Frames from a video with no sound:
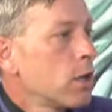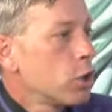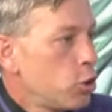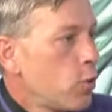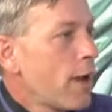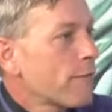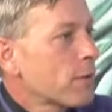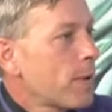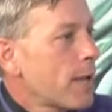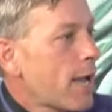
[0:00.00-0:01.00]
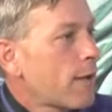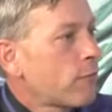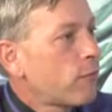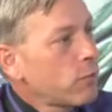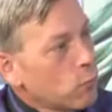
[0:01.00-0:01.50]
you have to pay half
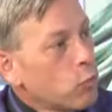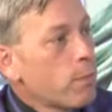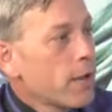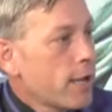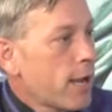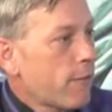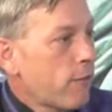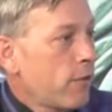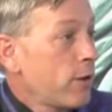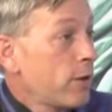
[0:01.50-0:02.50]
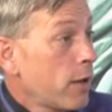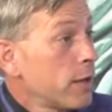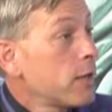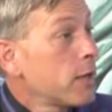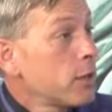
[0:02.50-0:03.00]
of it. We'll pay half of it." And mm. I
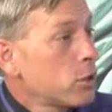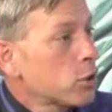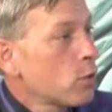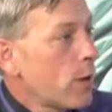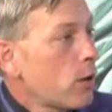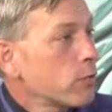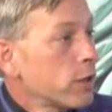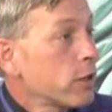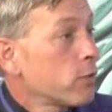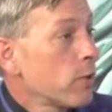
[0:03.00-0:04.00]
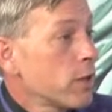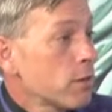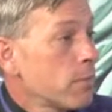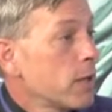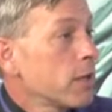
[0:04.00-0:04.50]
hmm. needed to go out and raise
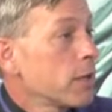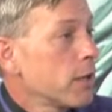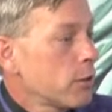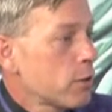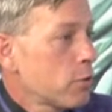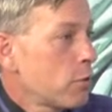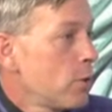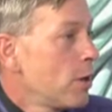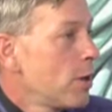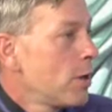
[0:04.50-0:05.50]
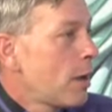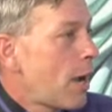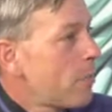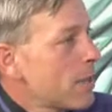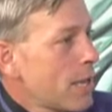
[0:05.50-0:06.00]
the money. And so
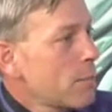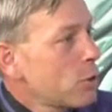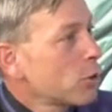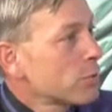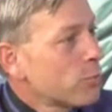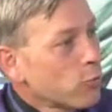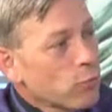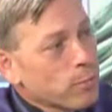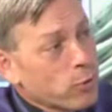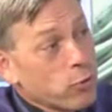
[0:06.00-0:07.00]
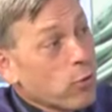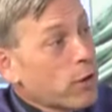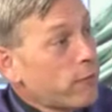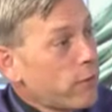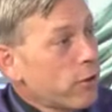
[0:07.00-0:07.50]
I became an entrepreneur
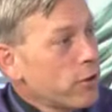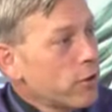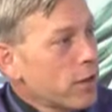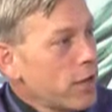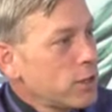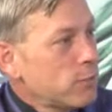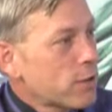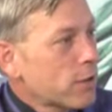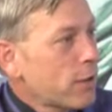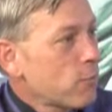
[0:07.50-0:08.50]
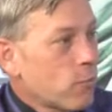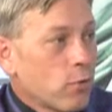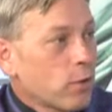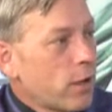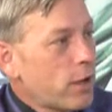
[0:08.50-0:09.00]
at a very young age because I
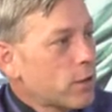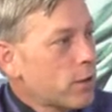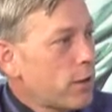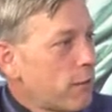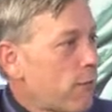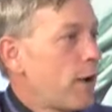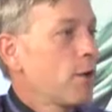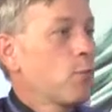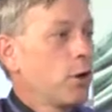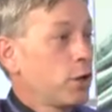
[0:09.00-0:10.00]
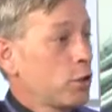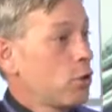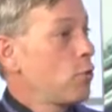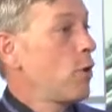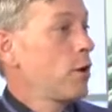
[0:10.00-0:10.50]
realized that if I wanted to
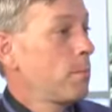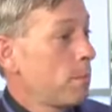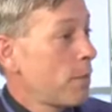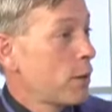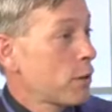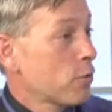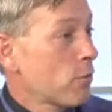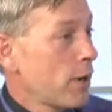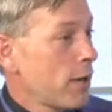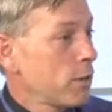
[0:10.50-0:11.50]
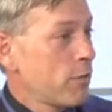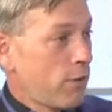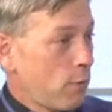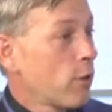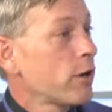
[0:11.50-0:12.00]
go on bicycle rides, if
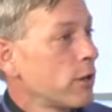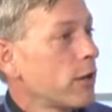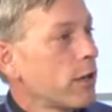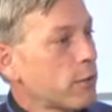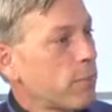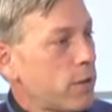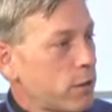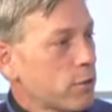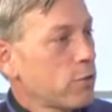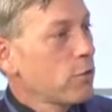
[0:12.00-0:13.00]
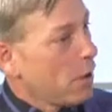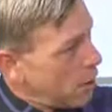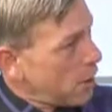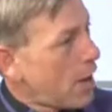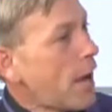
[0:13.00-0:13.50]
I wanted a nice bicycle,
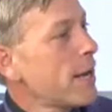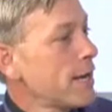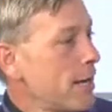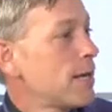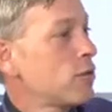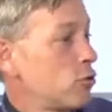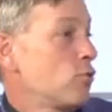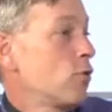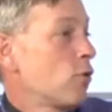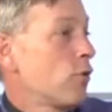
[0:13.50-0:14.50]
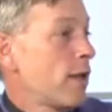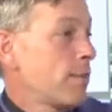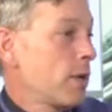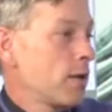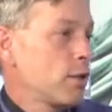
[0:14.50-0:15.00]
I needed to earn that
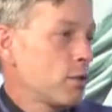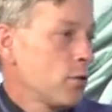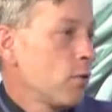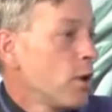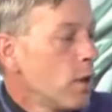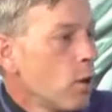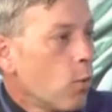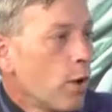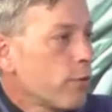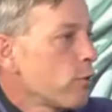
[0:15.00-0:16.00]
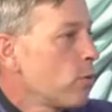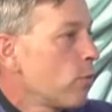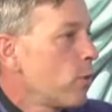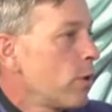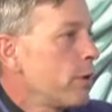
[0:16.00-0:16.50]
money. So whether it
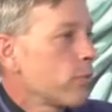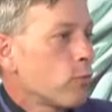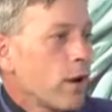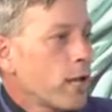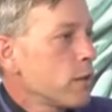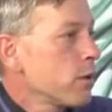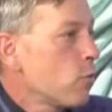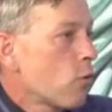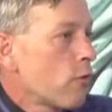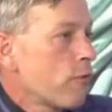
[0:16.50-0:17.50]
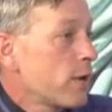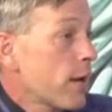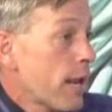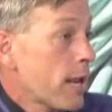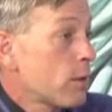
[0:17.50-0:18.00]
was raising
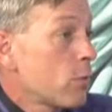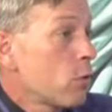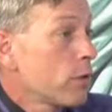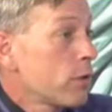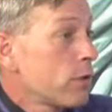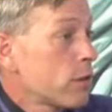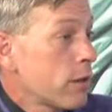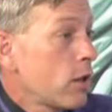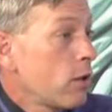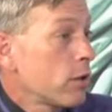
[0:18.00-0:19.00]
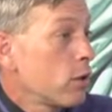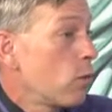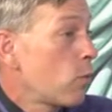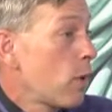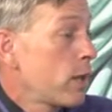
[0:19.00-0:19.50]
orphaned animals and sell, you
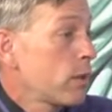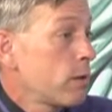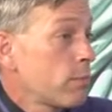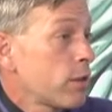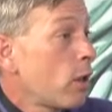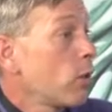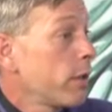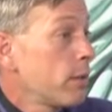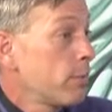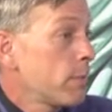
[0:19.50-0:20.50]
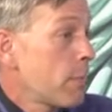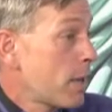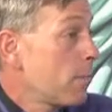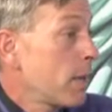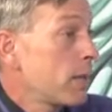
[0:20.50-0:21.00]
know, raising them, selling them,
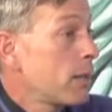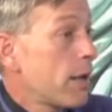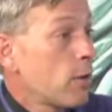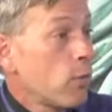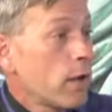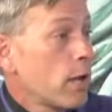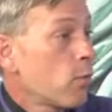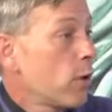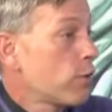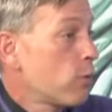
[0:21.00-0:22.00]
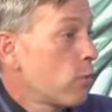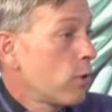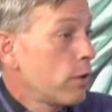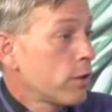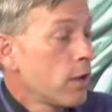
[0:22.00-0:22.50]
making money that way, mm. whether it
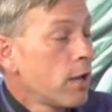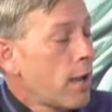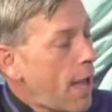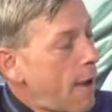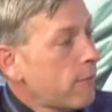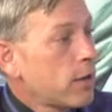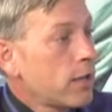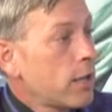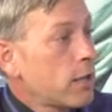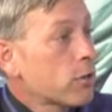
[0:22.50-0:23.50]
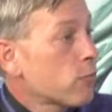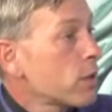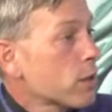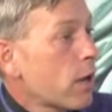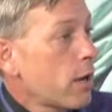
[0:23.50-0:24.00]
was having a
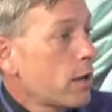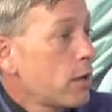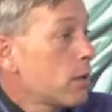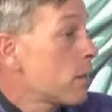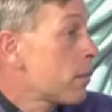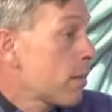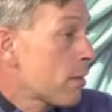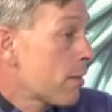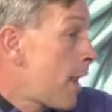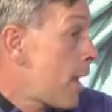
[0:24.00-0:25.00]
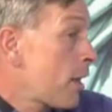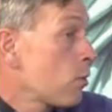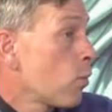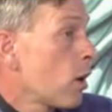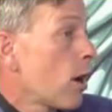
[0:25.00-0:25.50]
street side
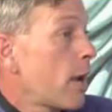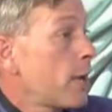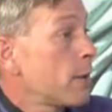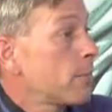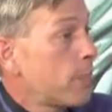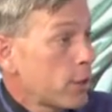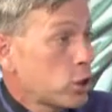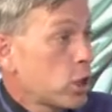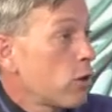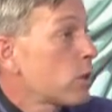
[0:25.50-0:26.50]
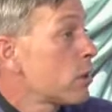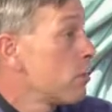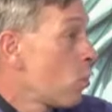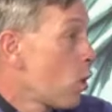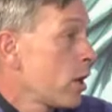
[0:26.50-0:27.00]
stand where I picked mm. cherries in the
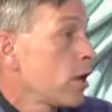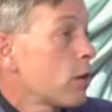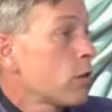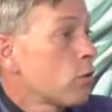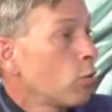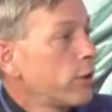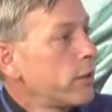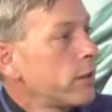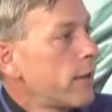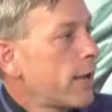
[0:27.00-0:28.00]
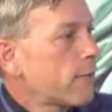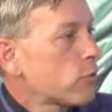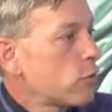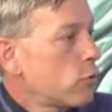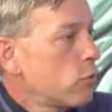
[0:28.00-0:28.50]
morning and sold it in the
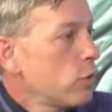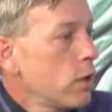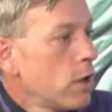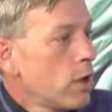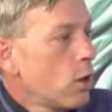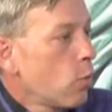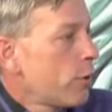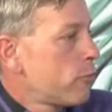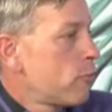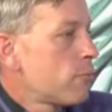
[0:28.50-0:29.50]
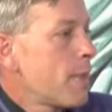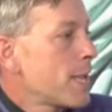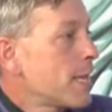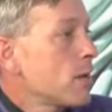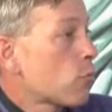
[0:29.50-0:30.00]
afternoon, whether it was
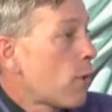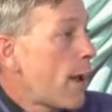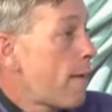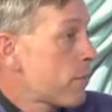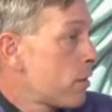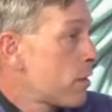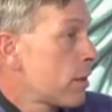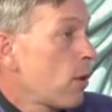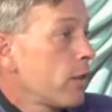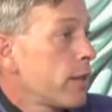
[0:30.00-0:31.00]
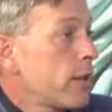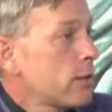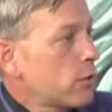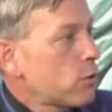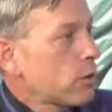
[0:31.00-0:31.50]
making crafts and selling
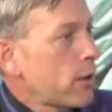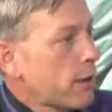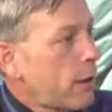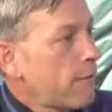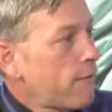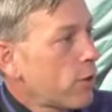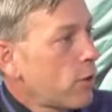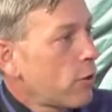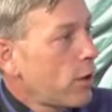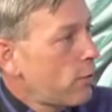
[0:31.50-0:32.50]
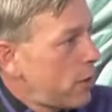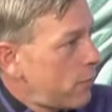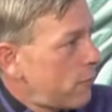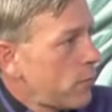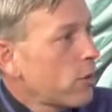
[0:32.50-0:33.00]
that, is like I figured out
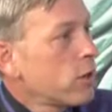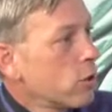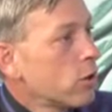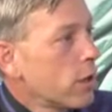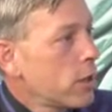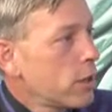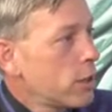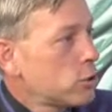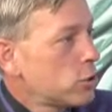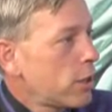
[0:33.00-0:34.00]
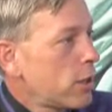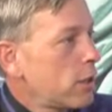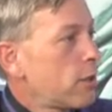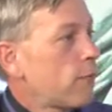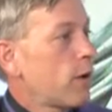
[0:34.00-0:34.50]
at a very young age that
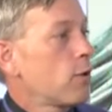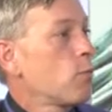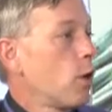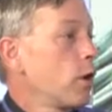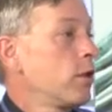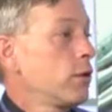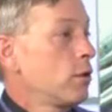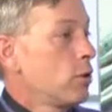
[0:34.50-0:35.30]
if I wanted